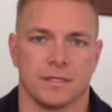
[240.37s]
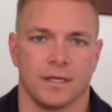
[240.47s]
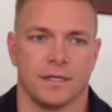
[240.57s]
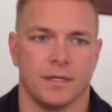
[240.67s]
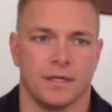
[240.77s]

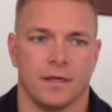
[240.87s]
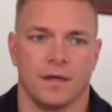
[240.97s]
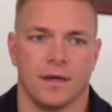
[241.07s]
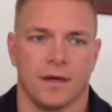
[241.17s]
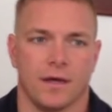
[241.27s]
and
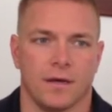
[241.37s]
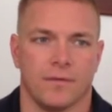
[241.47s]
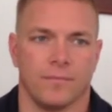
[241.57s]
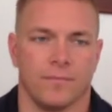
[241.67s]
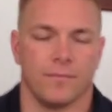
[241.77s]

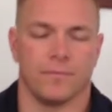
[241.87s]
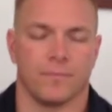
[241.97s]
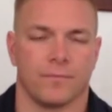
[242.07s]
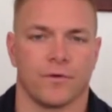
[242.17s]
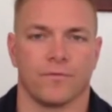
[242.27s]

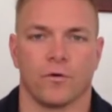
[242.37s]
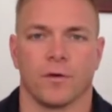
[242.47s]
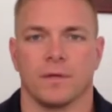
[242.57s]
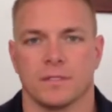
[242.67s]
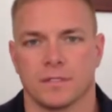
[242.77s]

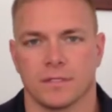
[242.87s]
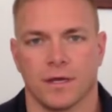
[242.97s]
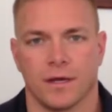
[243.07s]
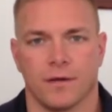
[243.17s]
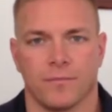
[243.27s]

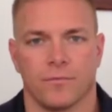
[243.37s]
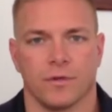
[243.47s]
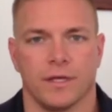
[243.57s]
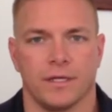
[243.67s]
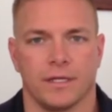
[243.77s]

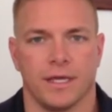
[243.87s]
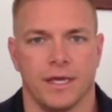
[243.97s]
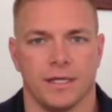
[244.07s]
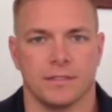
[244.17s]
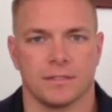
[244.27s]
performance-related
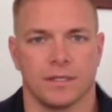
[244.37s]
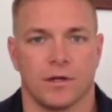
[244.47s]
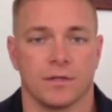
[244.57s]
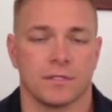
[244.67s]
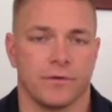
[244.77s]
gains, and
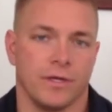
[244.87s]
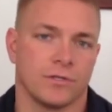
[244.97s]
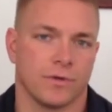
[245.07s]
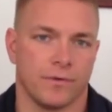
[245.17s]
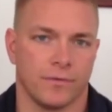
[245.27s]
also
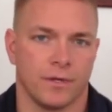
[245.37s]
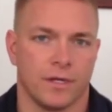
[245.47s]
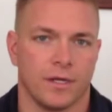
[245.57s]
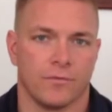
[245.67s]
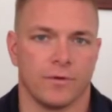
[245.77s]
injury
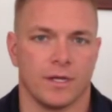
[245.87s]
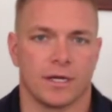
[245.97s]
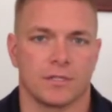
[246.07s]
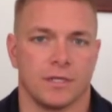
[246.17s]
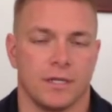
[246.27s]

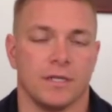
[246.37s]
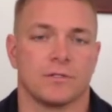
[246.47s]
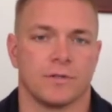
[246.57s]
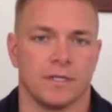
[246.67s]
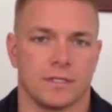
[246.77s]
reduction and
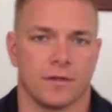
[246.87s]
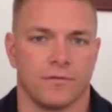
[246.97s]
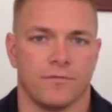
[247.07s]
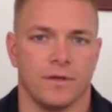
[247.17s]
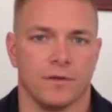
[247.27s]
injuries on the
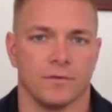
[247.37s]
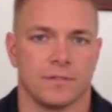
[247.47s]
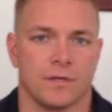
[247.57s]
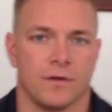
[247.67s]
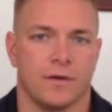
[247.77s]
field.
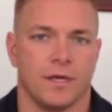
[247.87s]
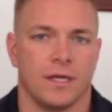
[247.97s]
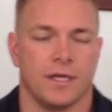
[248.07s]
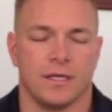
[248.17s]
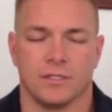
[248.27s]
So
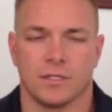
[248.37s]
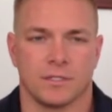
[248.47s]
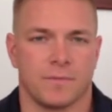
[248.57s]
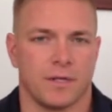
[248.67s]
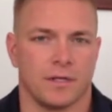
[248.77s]
it's
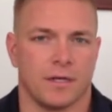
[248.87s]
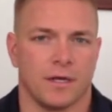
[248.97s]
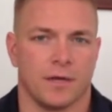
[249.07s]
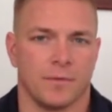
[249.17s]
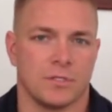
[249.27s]
just been
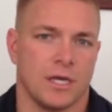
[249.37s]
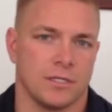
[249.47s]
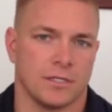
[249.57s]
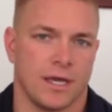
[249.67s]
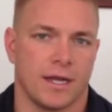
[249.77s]
a
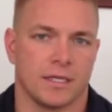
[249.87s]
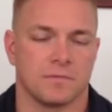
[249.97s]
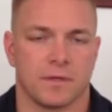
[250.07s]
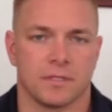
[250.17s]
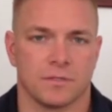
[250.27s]
change in that
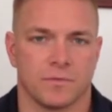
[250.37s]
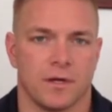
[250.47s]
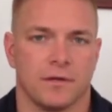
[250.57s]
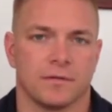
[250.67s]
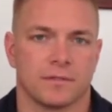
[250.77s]
aspect as
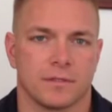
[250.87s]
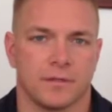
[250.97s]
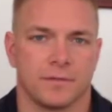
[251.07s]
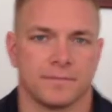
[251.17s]
well. So.